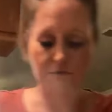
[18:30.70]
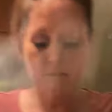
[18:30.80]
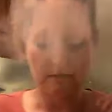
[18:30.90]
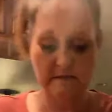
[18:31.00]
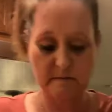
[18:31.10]
just
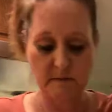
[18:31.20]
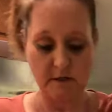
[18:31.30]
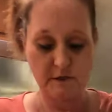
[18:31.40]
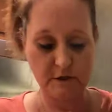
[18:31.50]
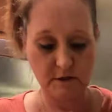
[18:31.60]
a
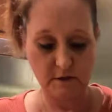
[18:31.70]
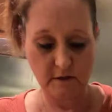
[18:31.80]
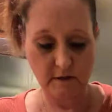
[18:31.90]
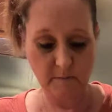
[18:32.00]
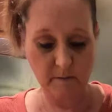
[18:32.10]
smidge
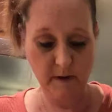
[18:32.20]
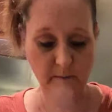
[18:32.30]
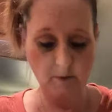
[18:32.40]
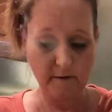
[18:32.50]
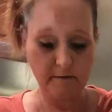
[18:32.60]
of my
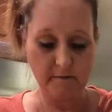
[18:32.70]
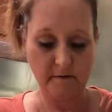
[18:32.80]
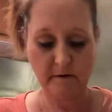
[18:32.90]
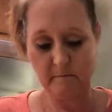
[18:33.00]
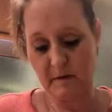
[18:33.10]
pepper,
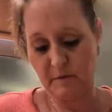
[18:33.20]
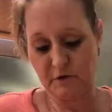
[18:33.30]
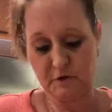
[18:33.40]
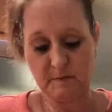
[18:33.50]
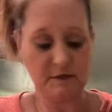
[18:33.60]
maybe
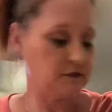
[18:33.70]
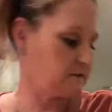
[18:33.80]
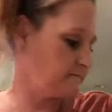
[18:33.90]
2 smidges.